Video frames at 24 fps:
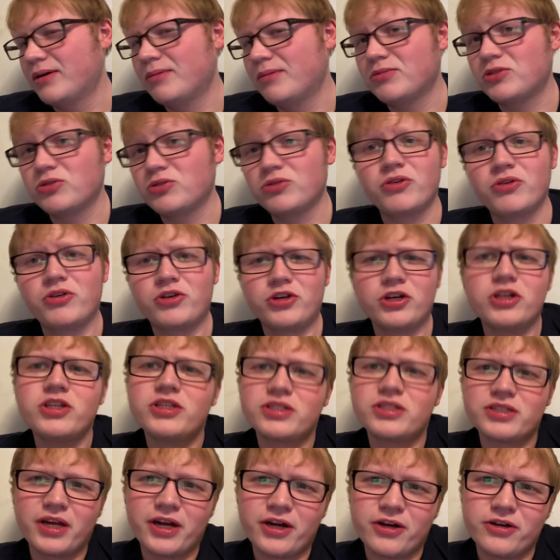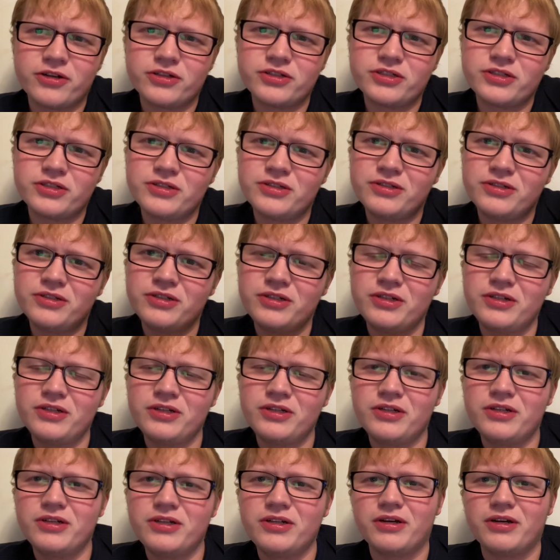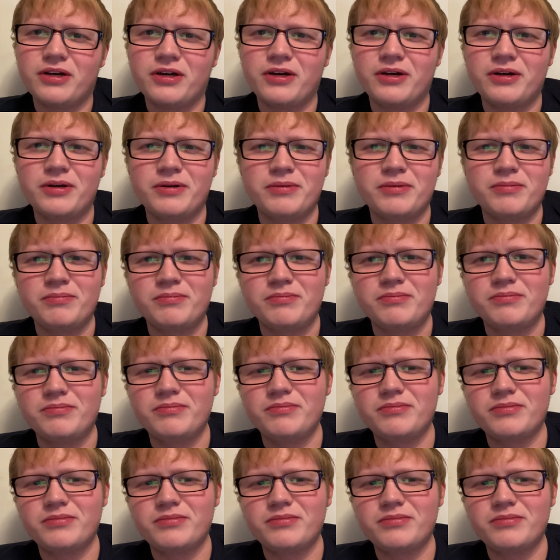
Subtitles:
So no good scares. And